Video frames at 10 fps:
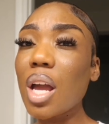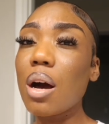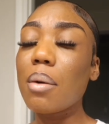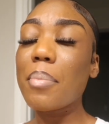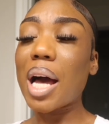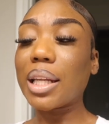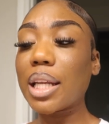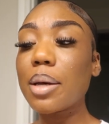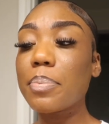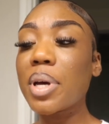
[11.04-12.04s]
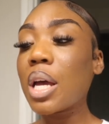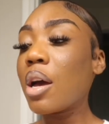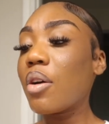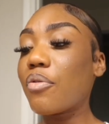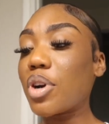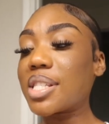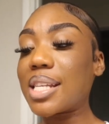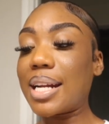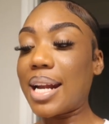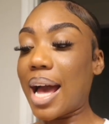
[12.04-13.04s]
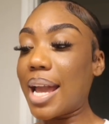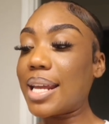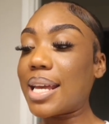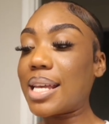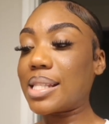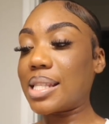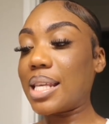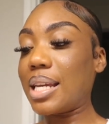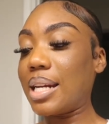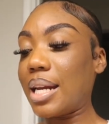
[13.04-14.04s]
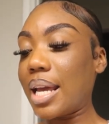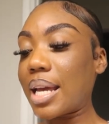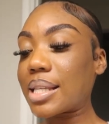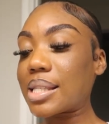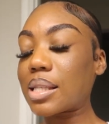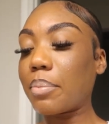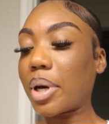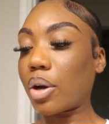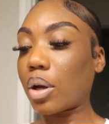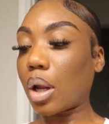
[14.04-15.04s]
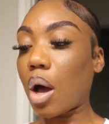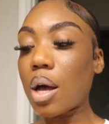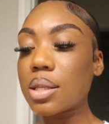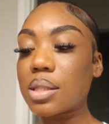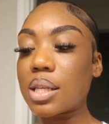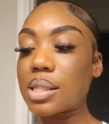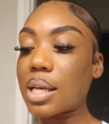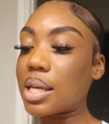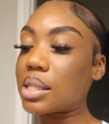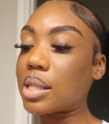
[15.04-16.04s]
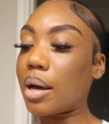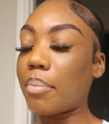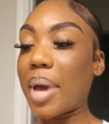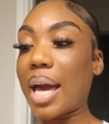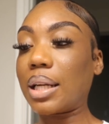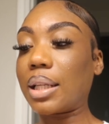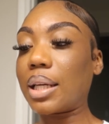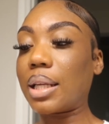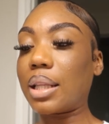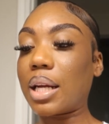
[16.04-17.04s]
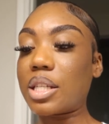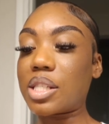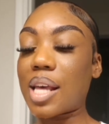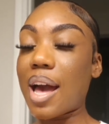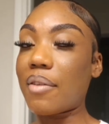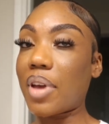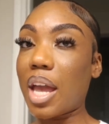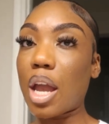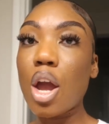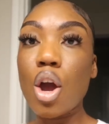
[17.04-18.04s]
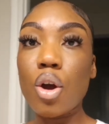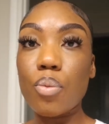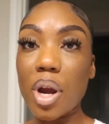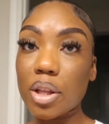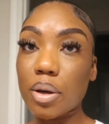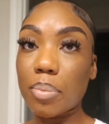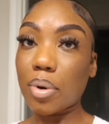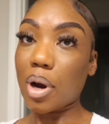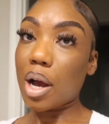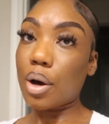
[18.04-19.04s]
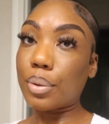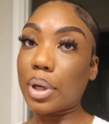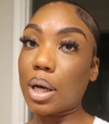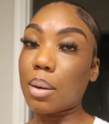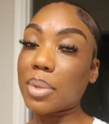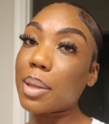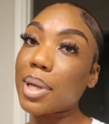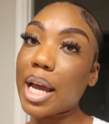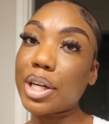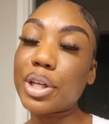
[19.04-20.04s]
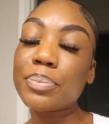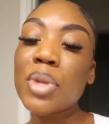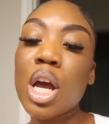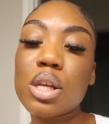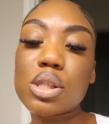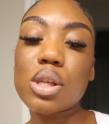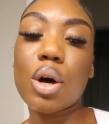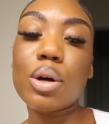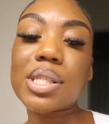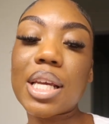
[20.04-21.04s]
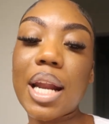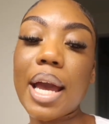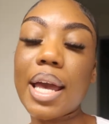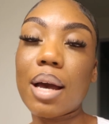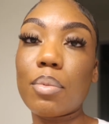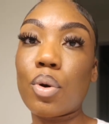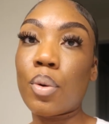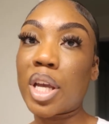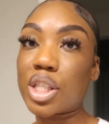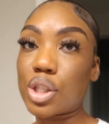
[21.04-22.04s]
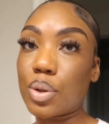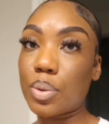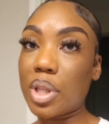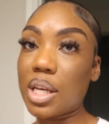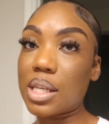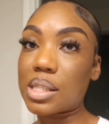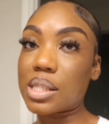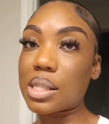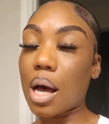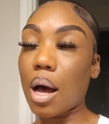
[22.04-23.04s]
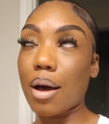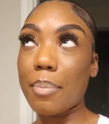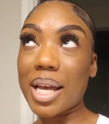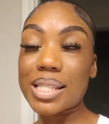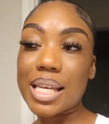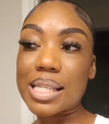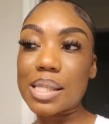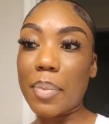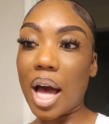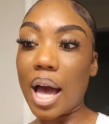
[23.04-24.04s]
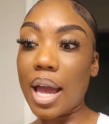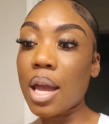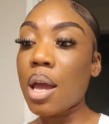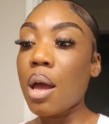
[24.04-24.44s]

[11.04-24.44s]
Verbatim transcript: um, my lip for tonight is the NYX Butter Gloss. This is the Madeline and then I just have a regular brown um, lip liner. So tonight I'm going to this uh, Mexican spot